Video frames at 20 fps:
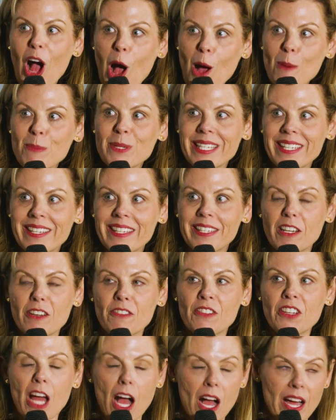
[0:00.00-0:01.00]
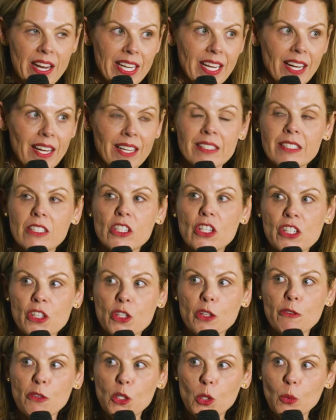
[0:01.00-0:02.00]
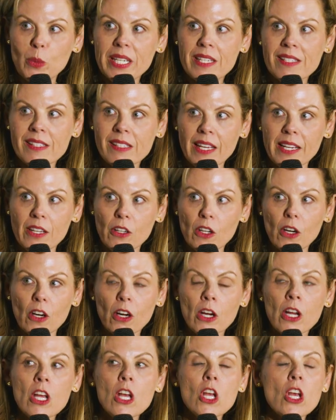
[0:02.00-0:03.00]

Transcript: opt-in of Nadia just a few weeks later.